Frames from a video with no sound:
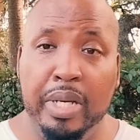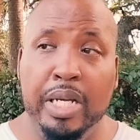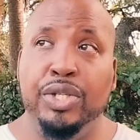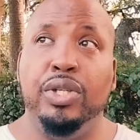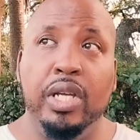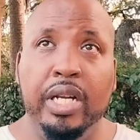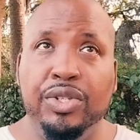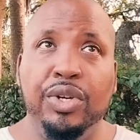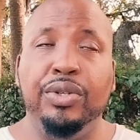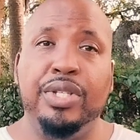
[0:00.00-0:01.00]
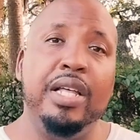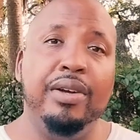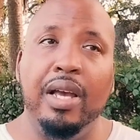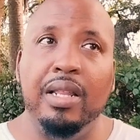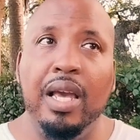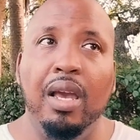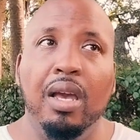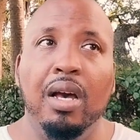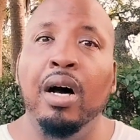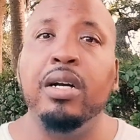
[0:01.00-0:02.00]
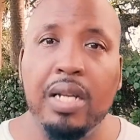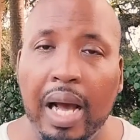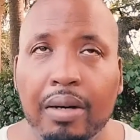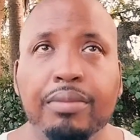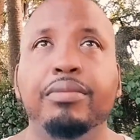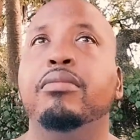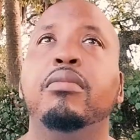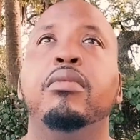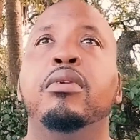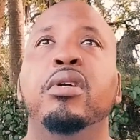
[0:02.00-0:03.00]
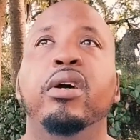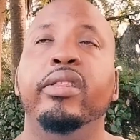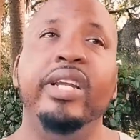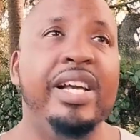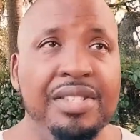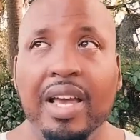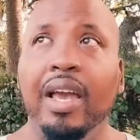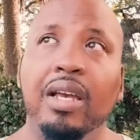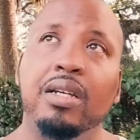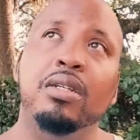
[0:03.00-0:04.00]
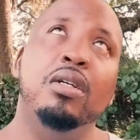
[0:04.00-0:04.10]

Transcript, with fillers: up in a, in a circle together and they hugged it out. The next day,